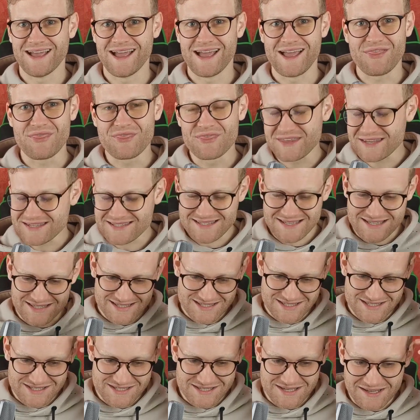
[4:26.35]
And this
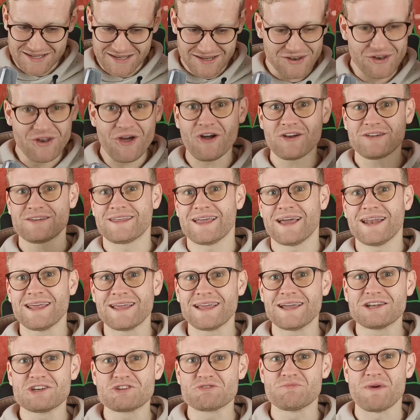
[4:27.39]
is not
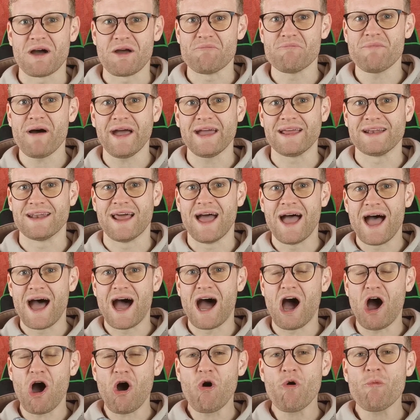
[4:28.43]
getting into my mind
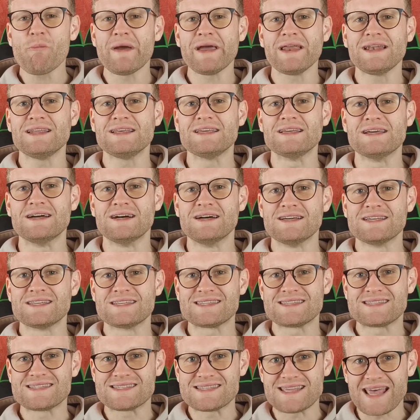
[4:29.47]
how many
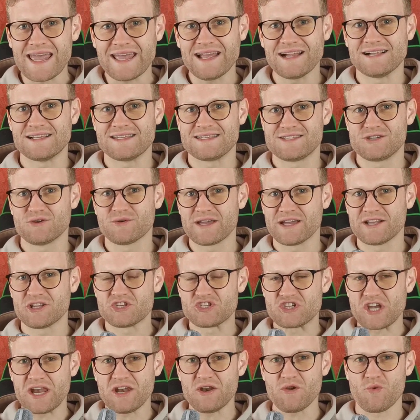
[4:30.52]
sales you can
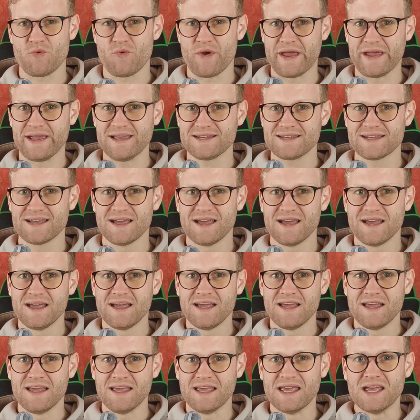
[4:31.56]
generate
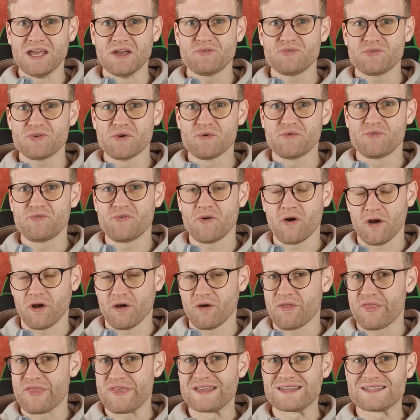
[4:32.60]
if you
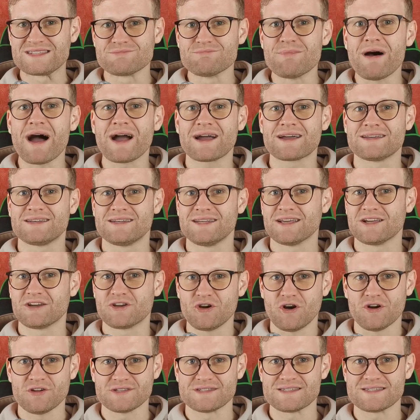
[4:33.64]
follow this marketing
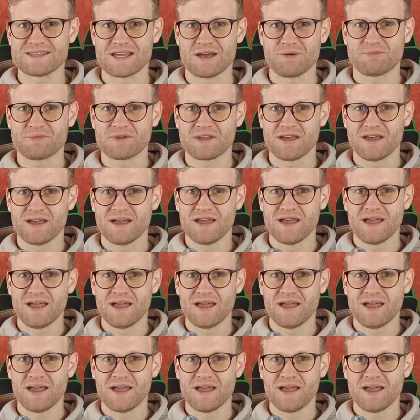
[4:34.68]
concept.